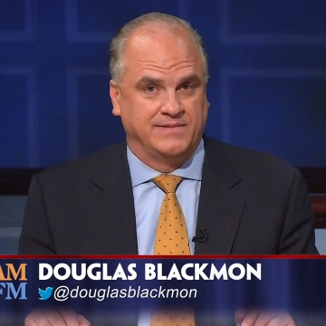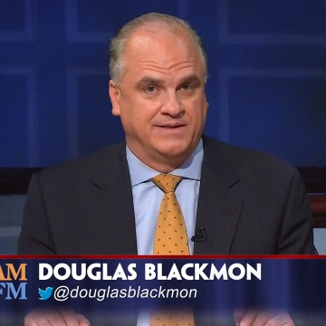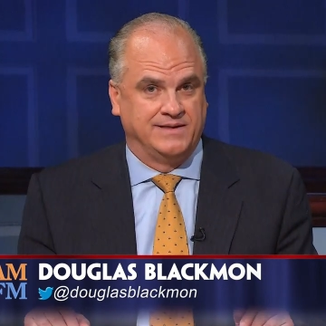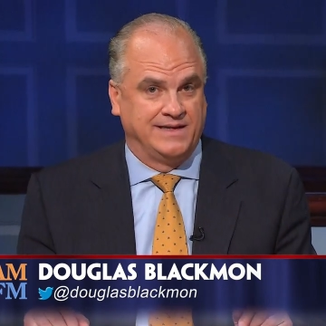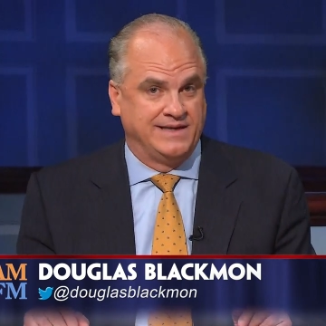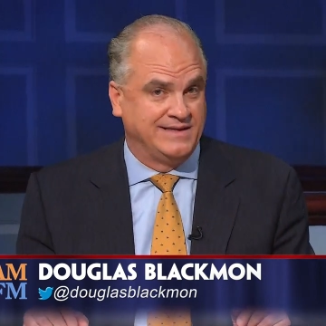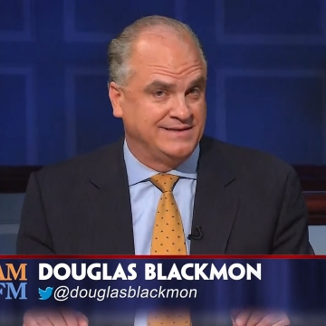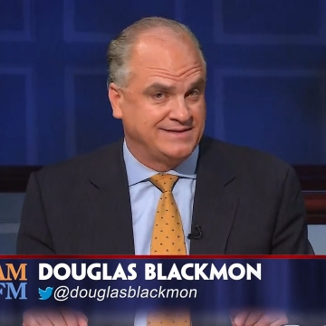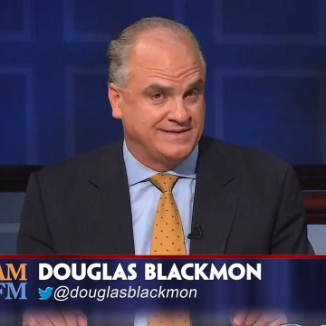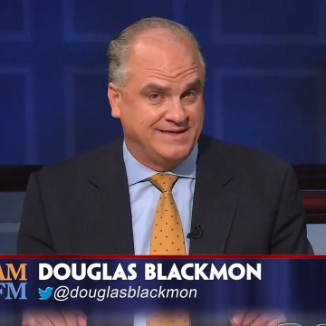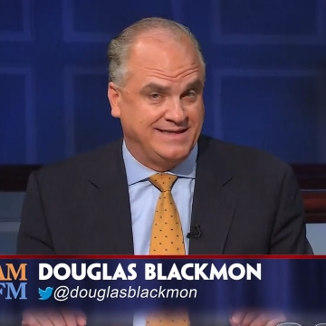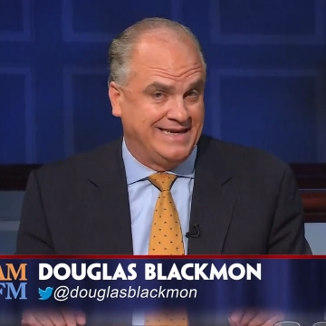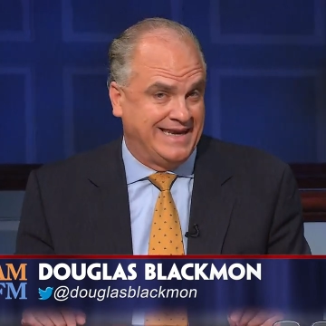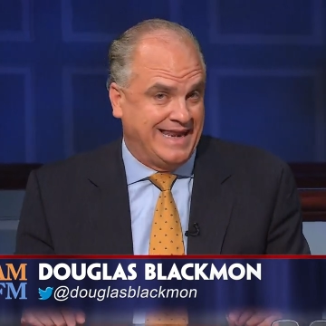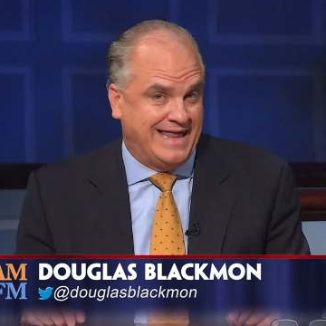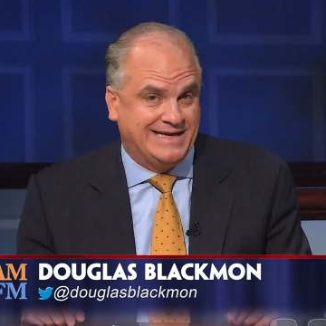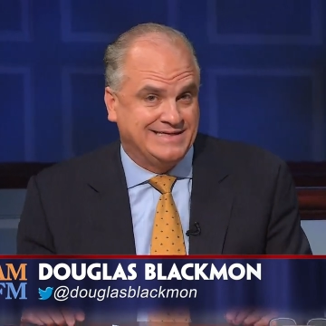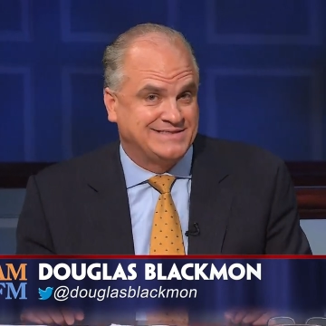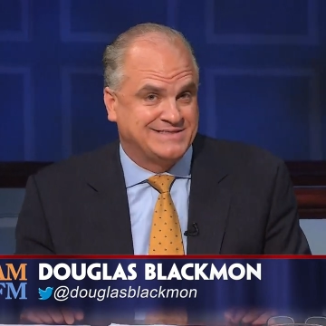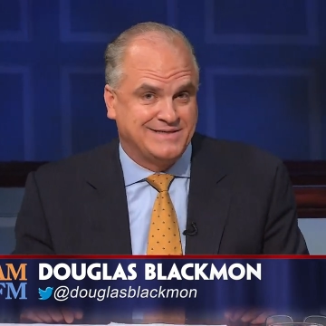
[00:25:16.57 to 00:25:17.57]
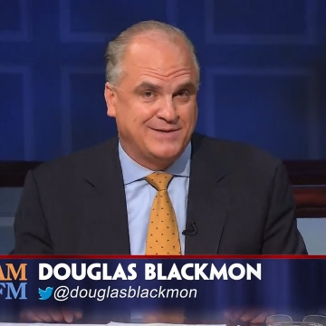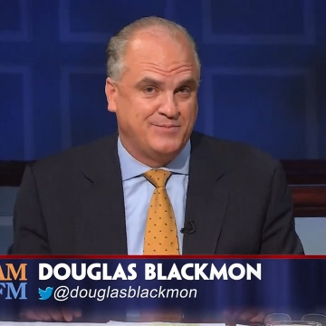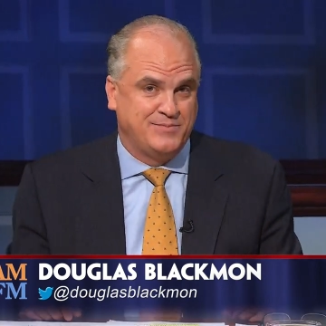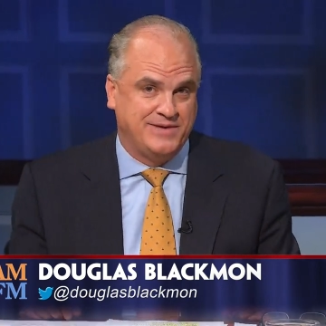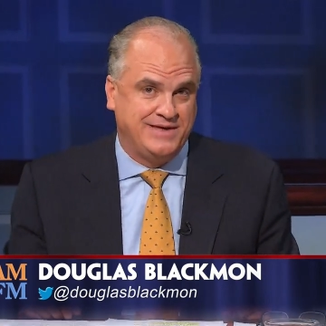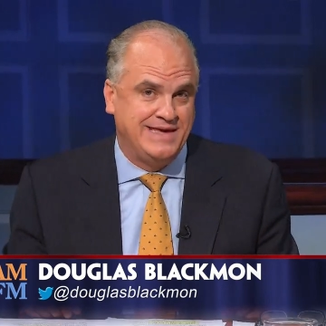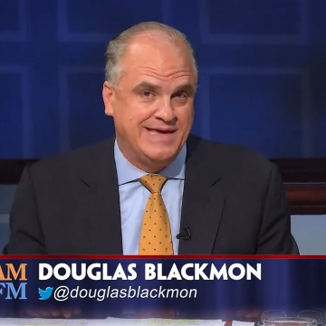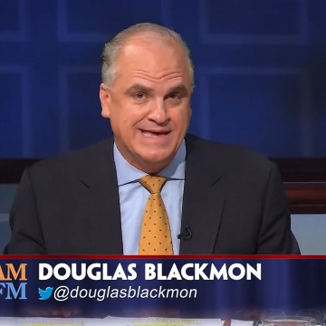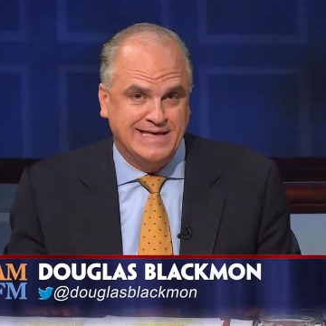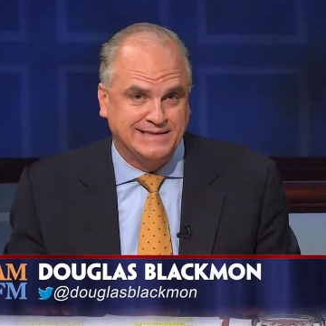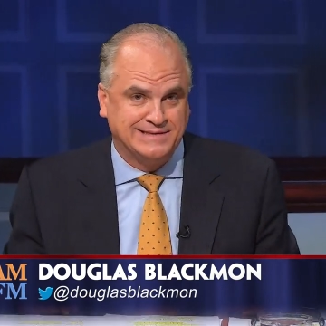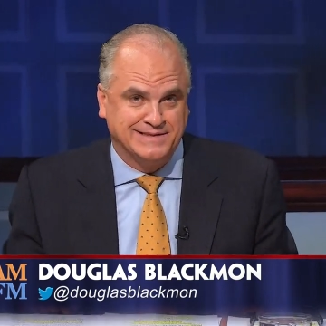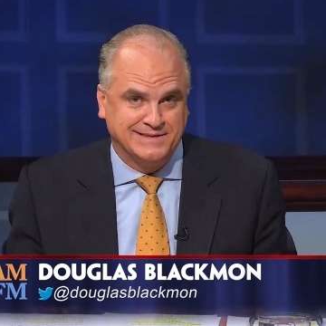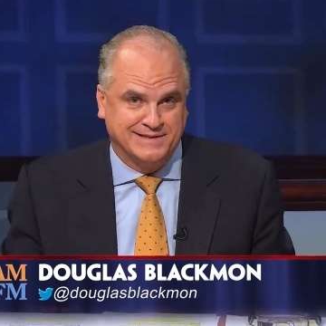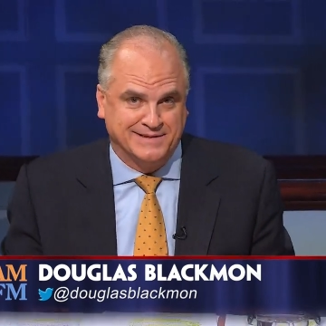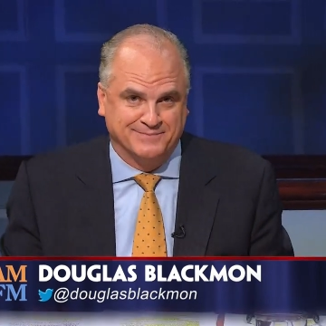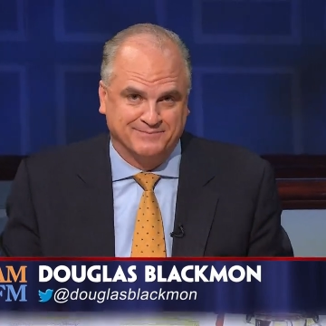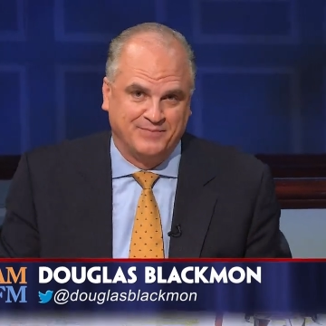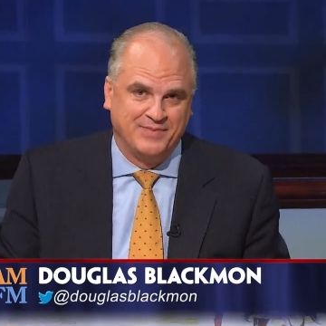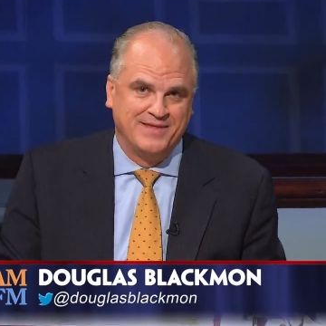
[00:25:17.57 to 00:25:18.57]
Eliza B.
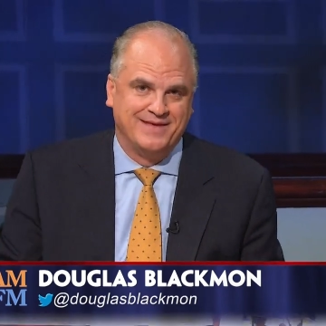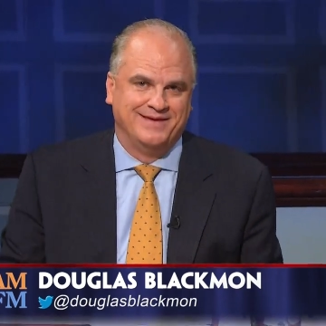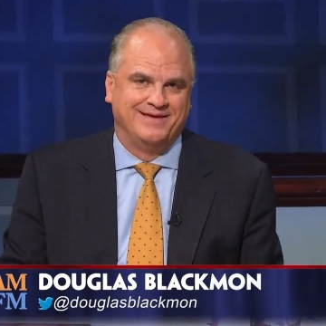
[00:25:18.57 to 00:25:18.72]
Hinton.